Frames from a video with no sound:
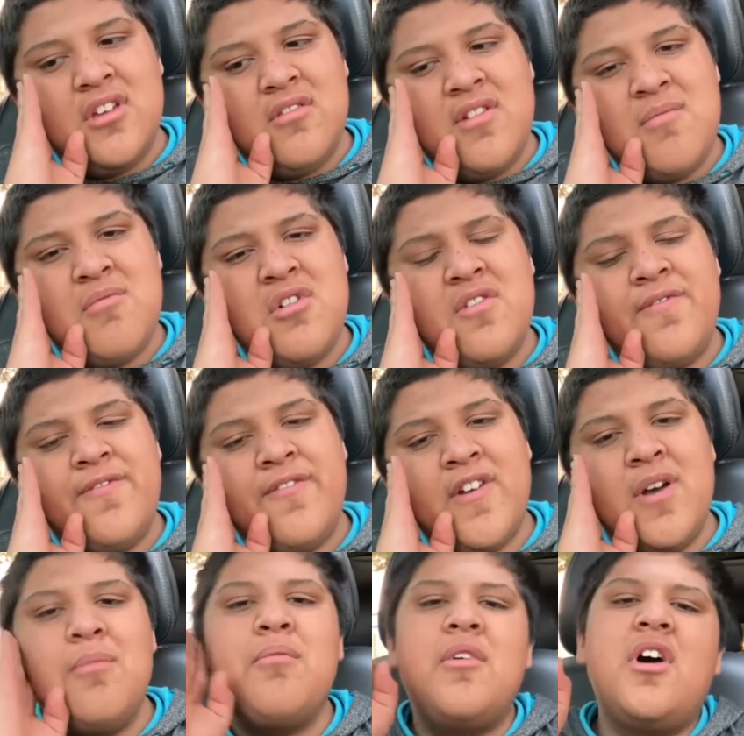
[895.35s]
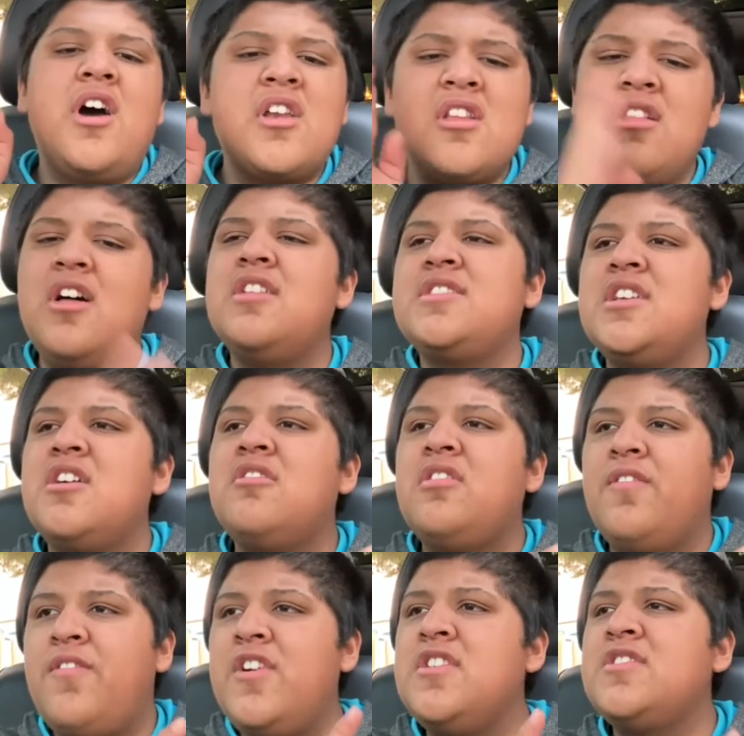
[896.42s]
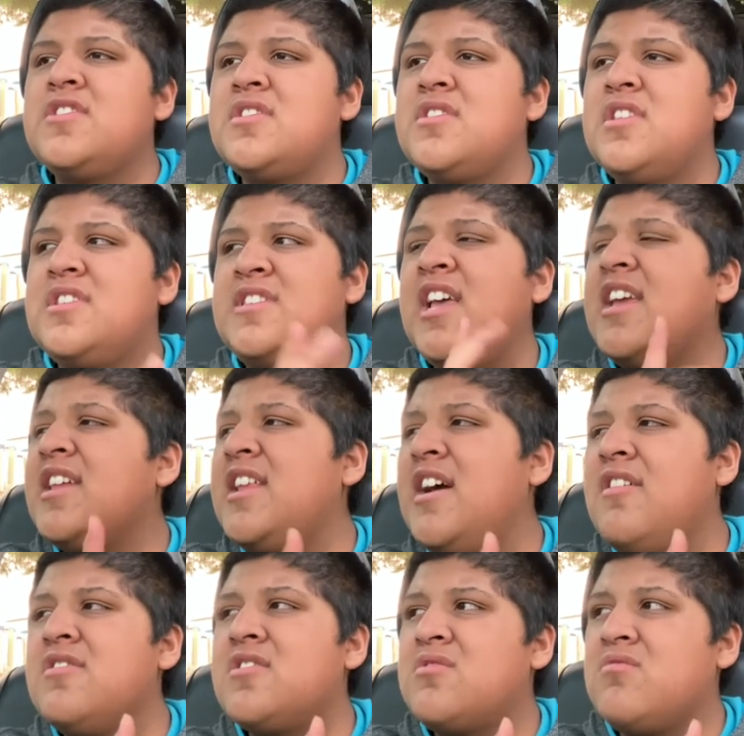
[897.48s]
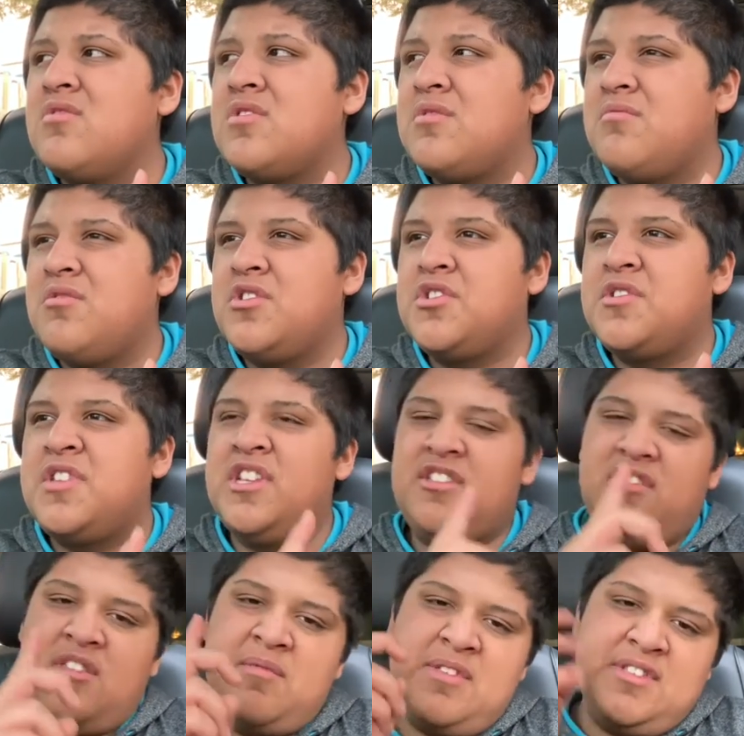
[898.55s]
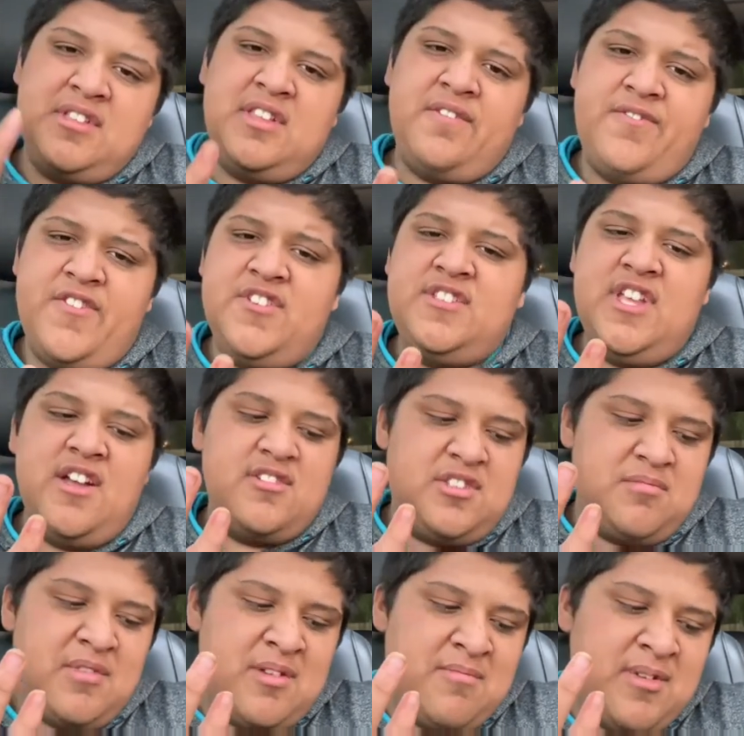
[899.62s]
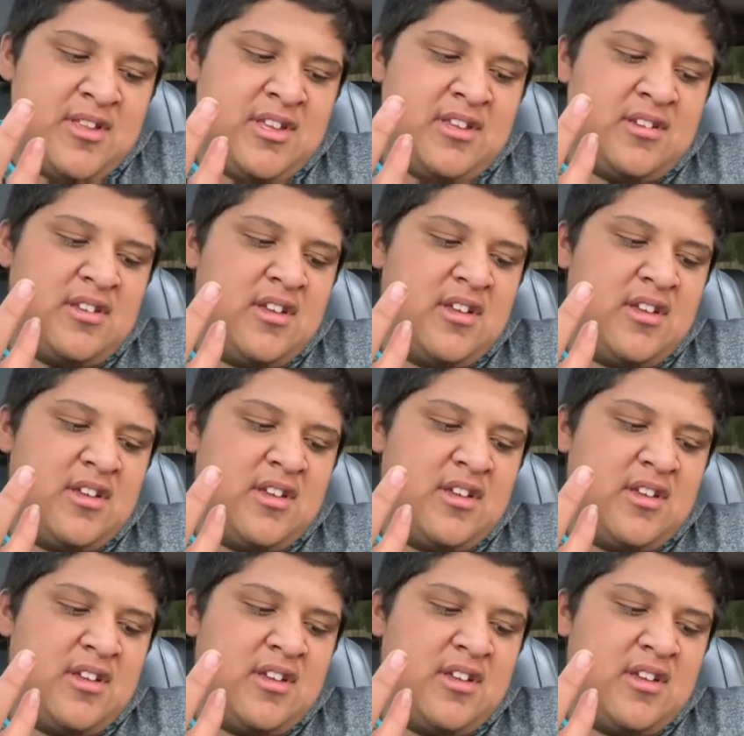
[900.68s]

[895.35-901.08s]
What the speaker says: we moved from Adelanto, the second house, which is technically basically the first house in my opinion,